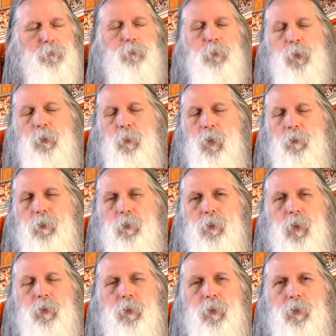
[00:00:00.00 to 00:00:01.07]
being aware of your
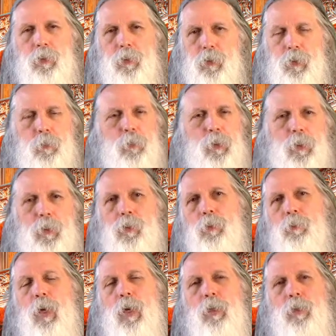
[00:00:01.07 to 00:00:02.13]
senses is to be in
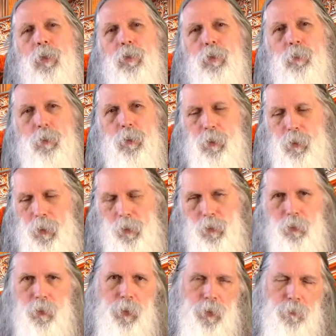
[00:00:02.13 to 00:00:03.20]
your body, to be,
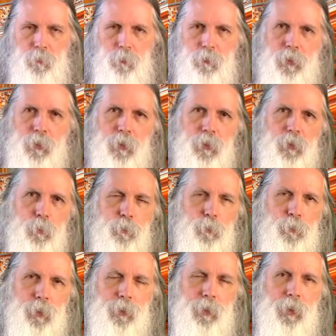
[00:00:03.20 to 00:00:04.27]
and that moves us into
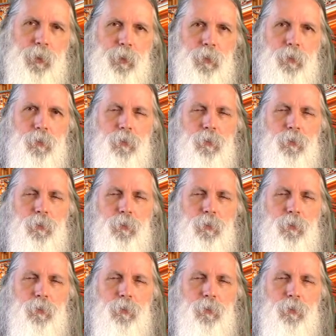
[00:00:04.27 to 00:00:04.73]
the second